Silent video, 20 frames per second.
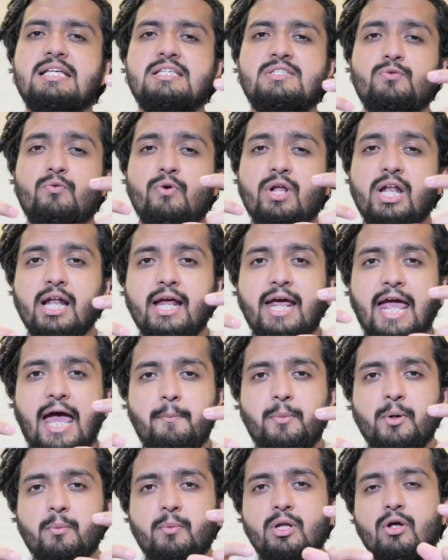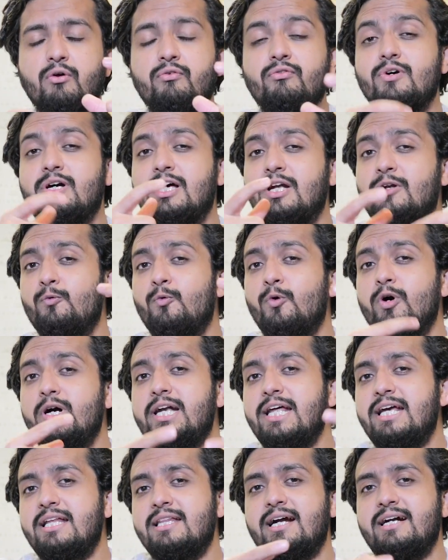is well capable of
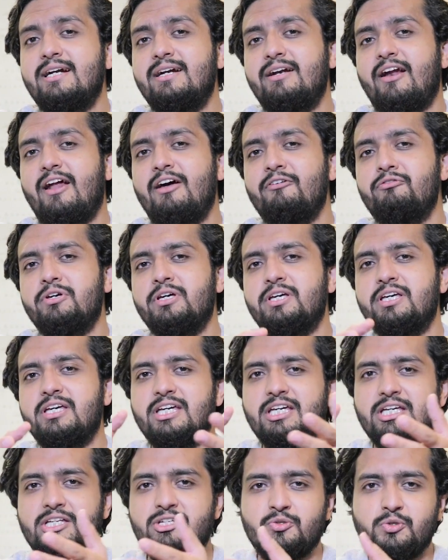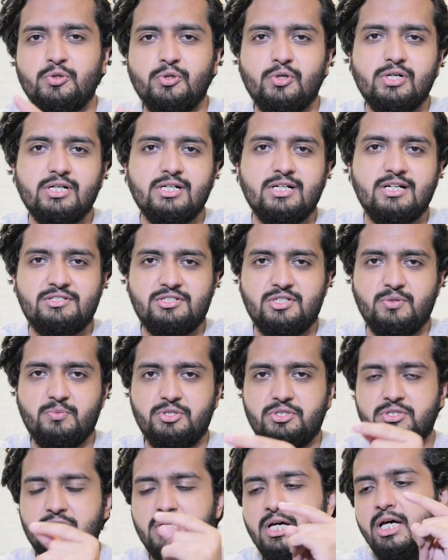converting that traffic into your
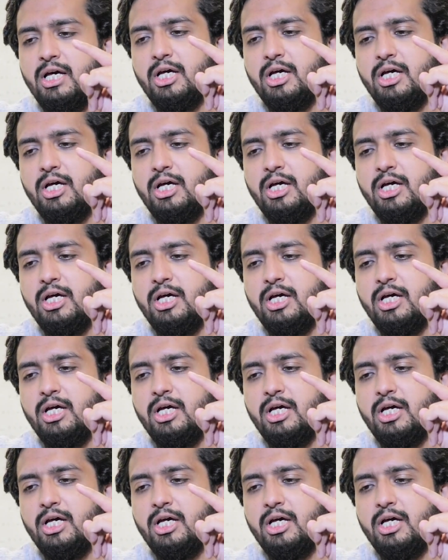customers,